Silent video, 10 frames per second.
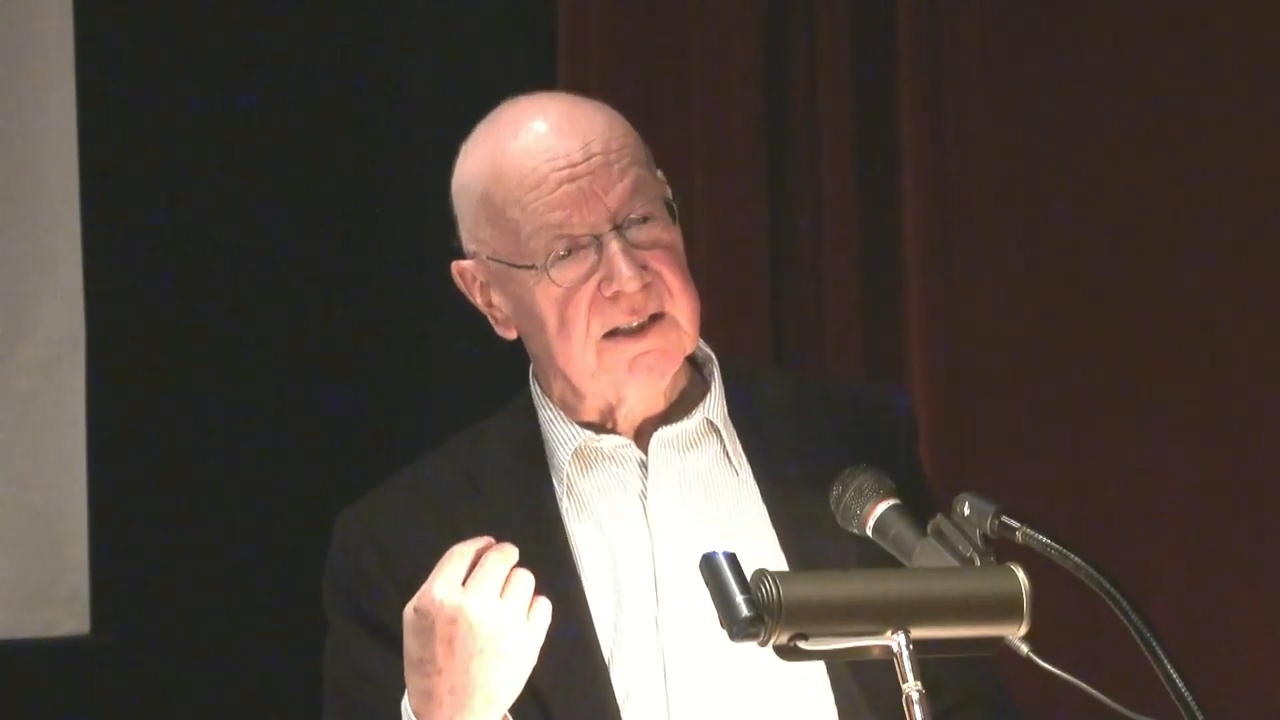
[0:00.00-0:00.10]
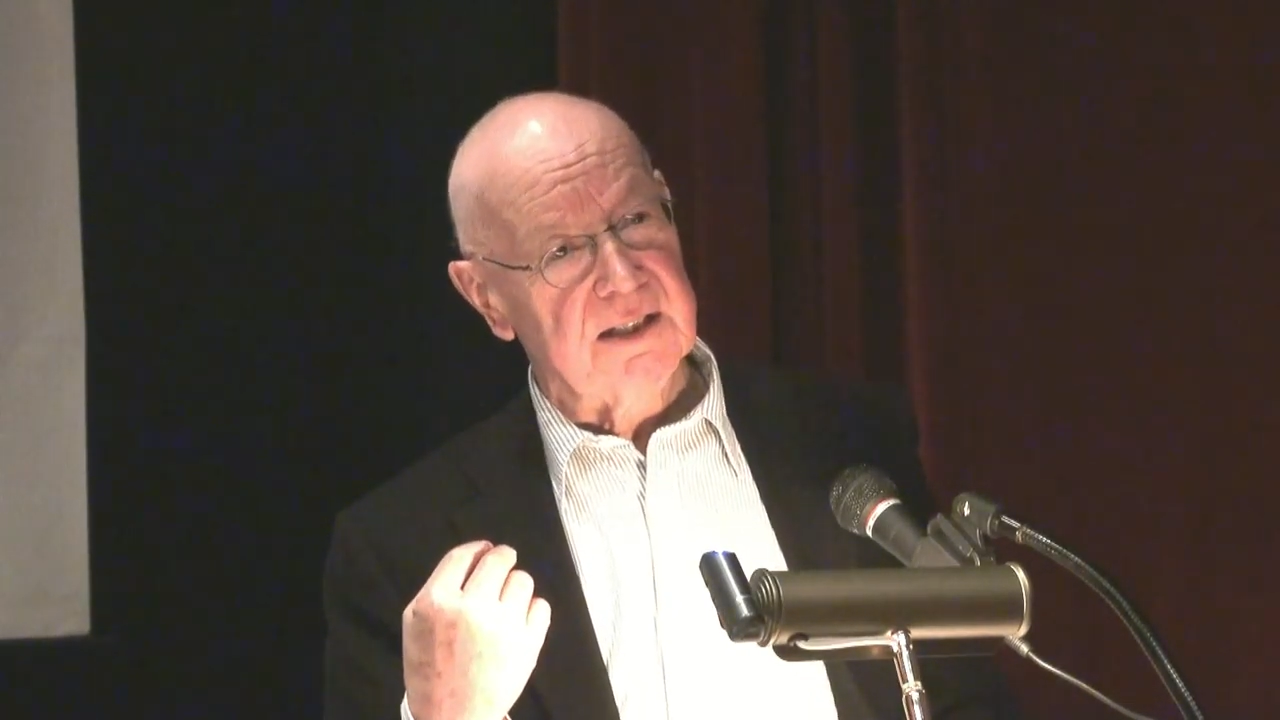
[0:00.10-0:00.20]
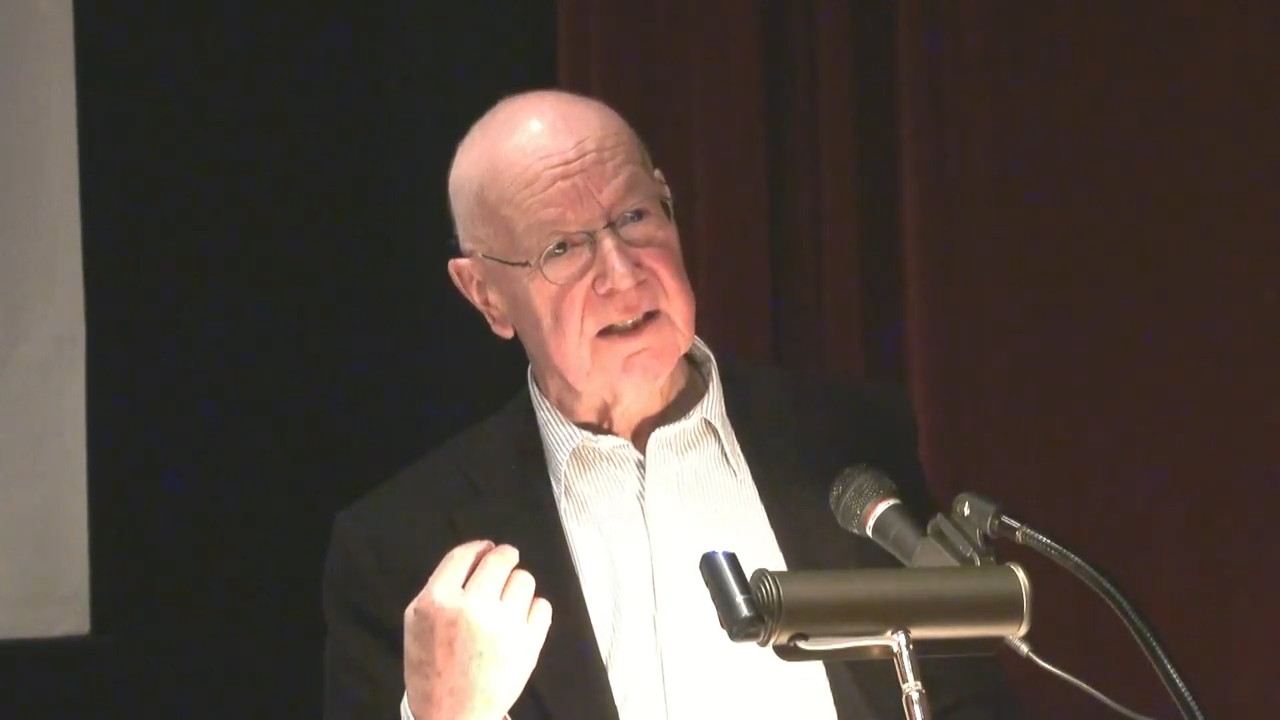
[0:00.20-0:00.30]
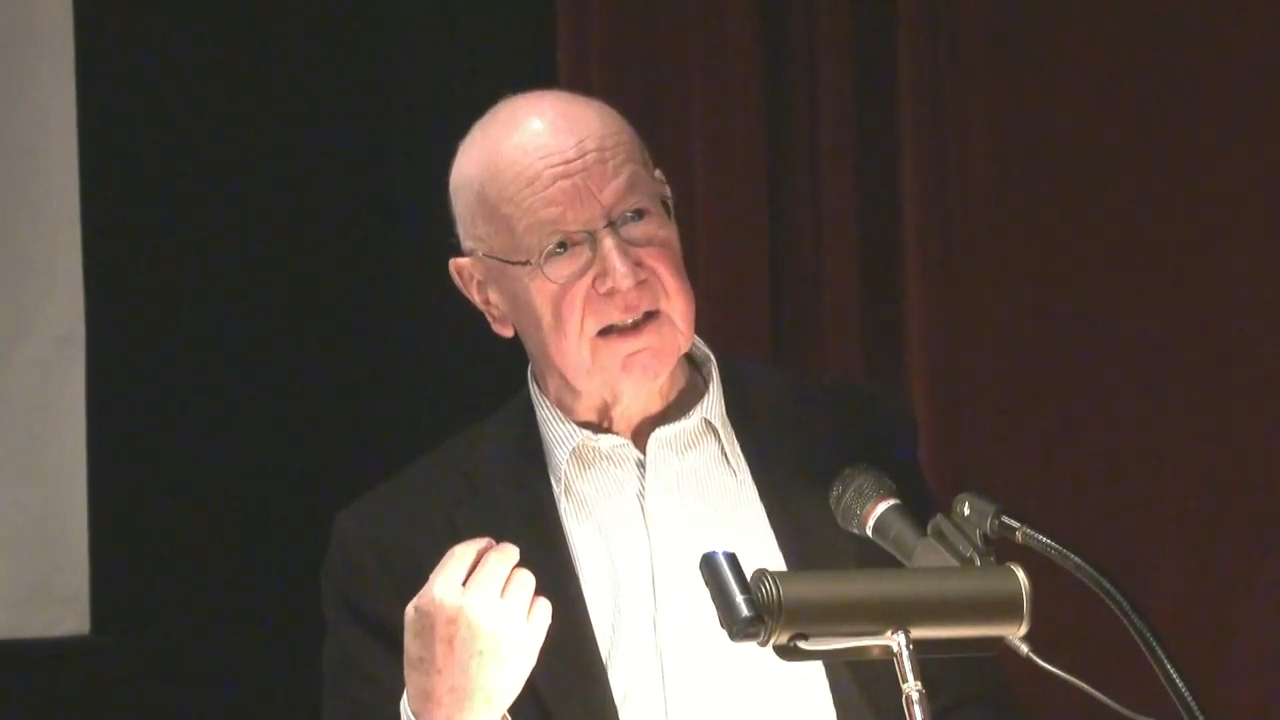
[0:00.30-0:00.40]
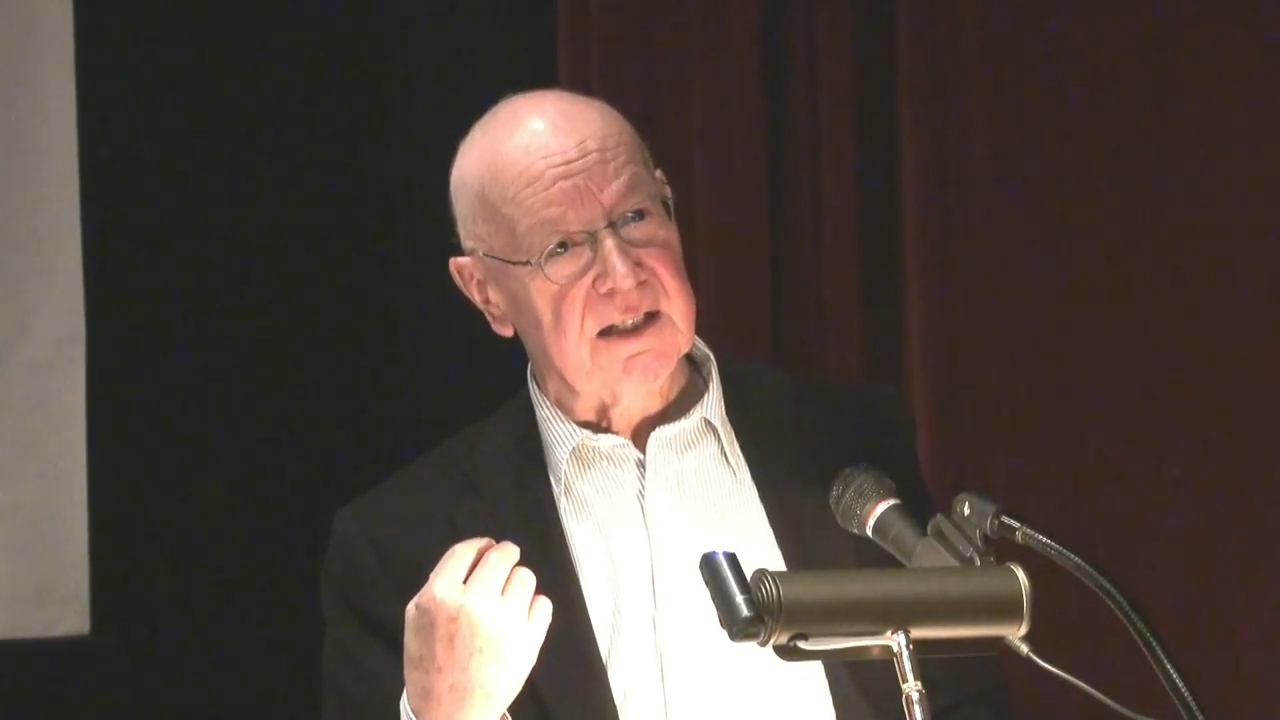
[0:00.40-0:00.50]

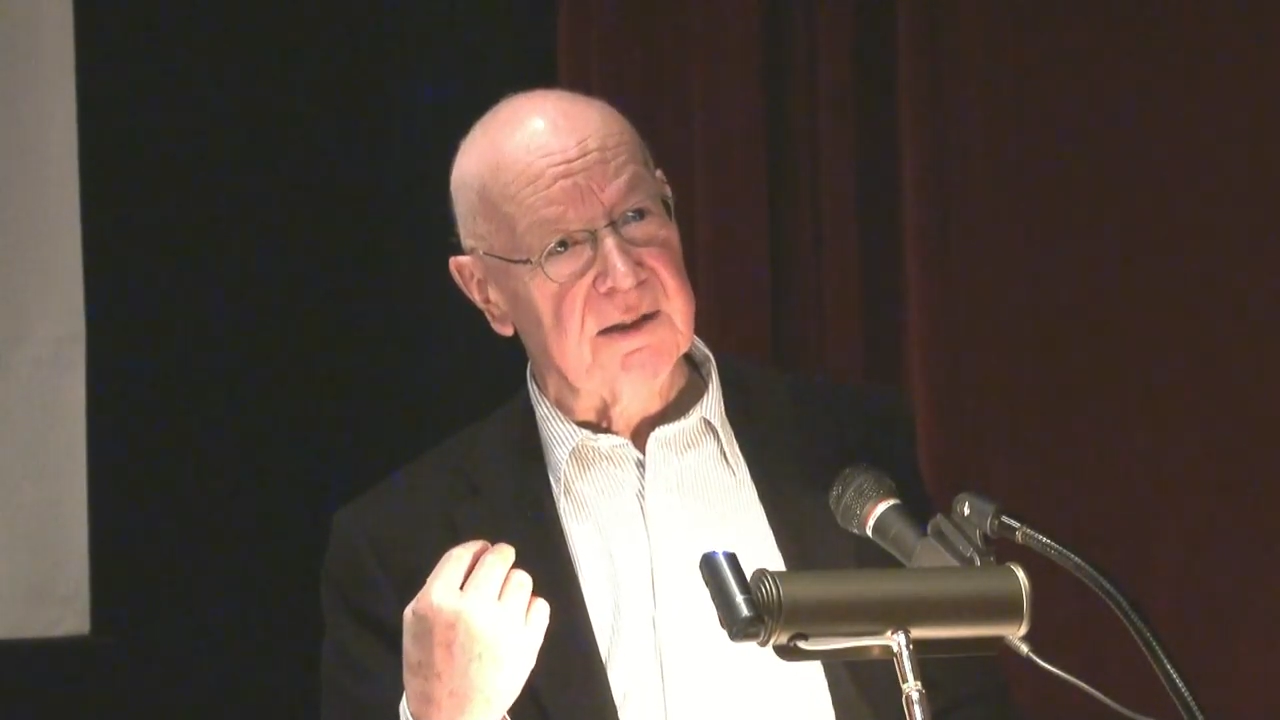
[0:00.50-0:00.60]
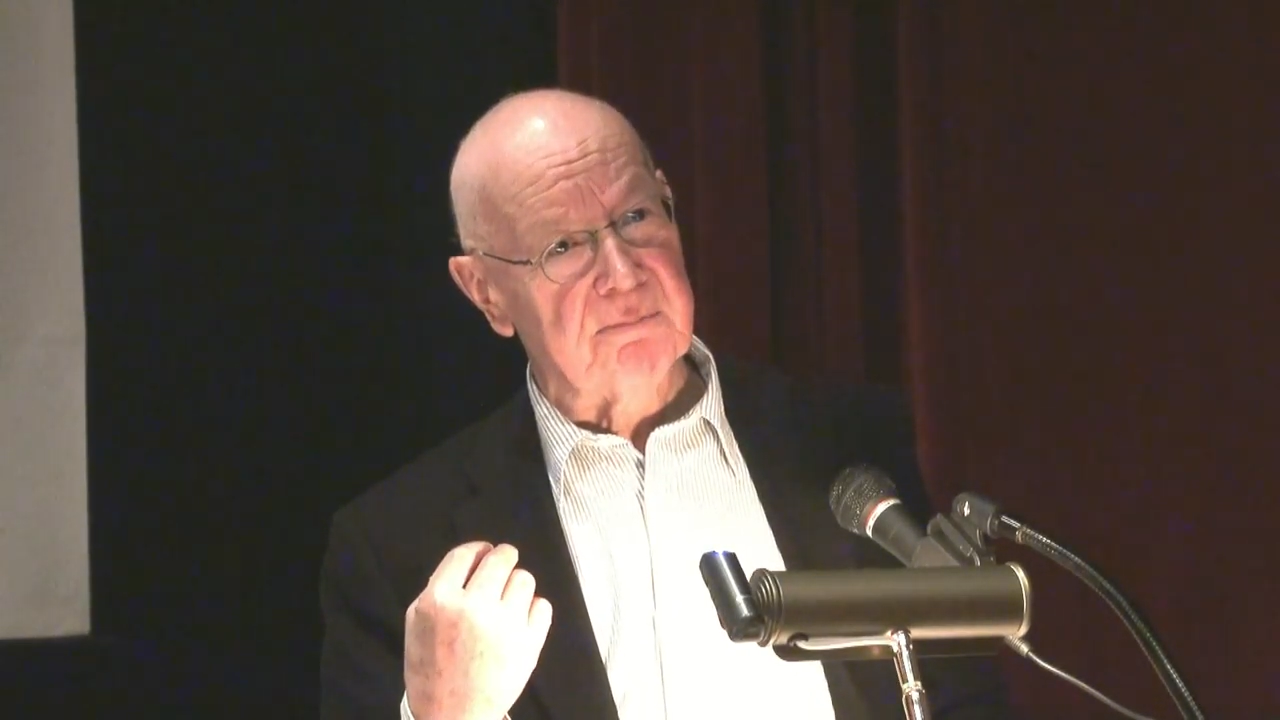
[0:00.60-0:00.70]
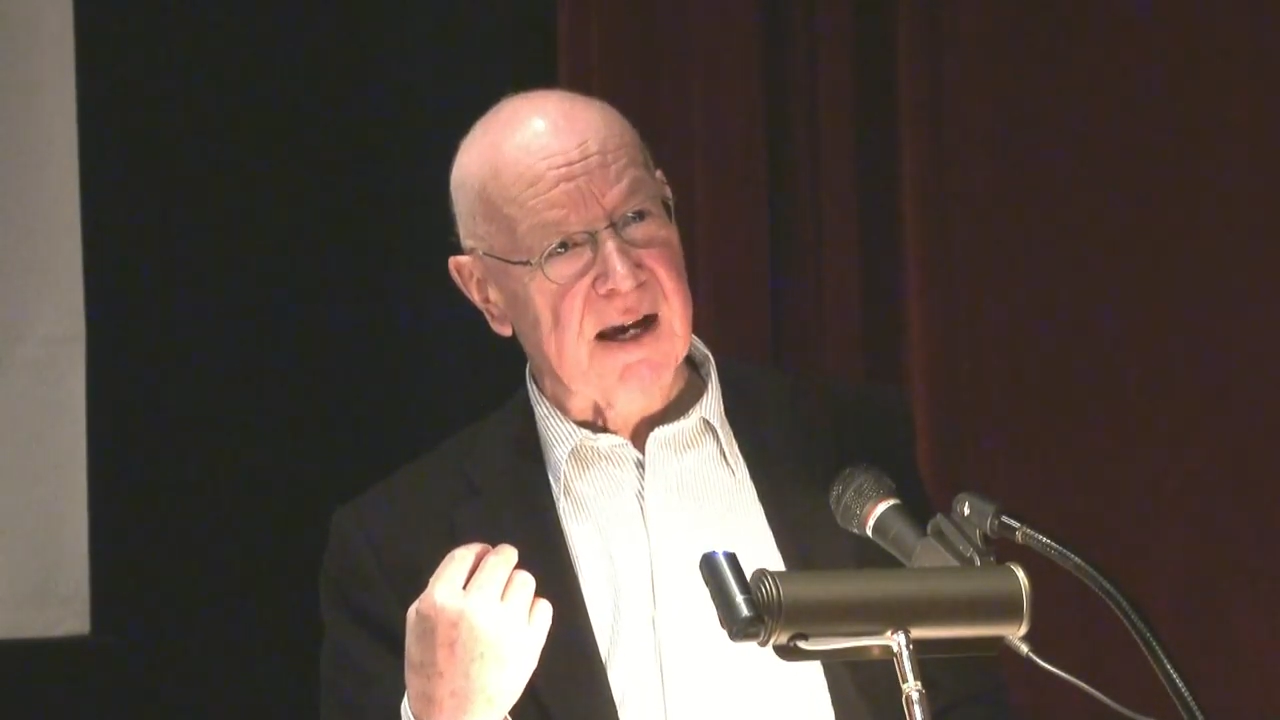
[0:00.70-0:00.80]
in